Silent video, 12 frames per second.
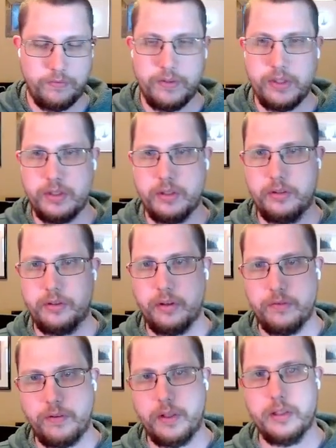features
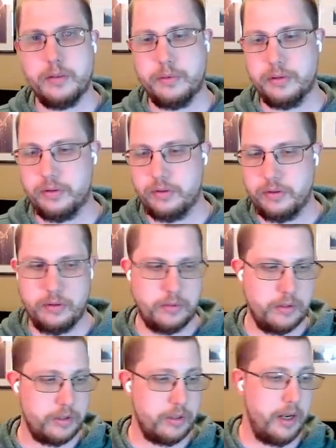available to you
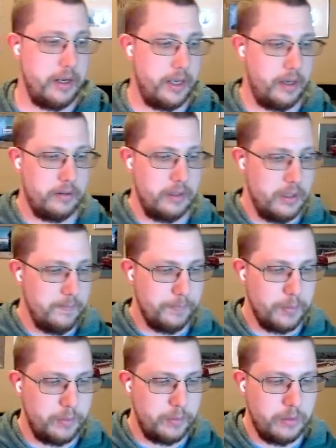to try out.
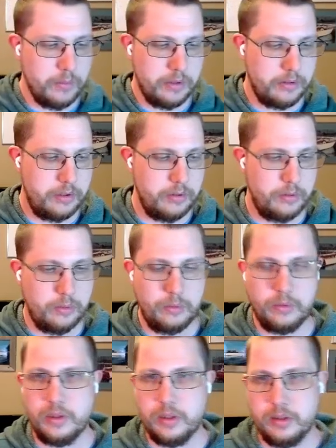We don't want to